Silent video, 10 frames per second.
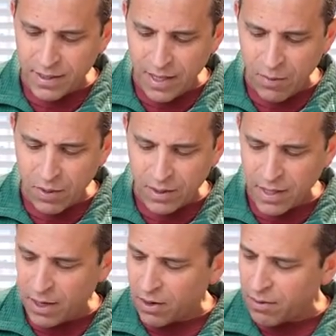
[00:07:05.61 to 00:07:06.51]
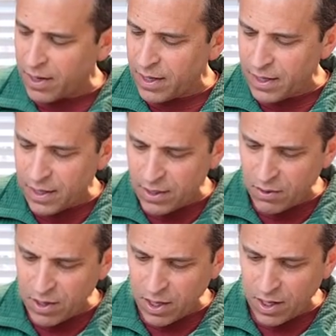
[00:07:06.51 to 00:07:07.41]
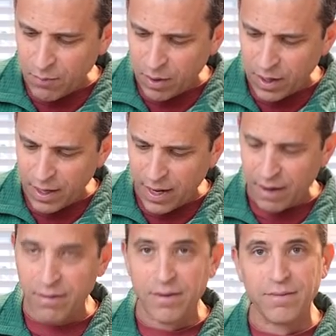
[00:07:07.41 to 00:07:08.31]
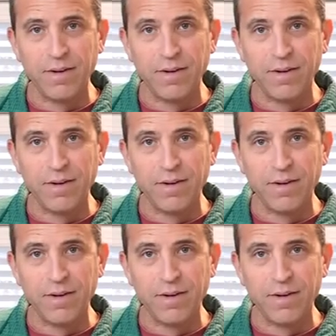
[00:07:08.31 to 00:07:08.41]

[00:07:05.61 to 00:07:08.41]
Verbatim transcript: That worked out all right. You can come on out.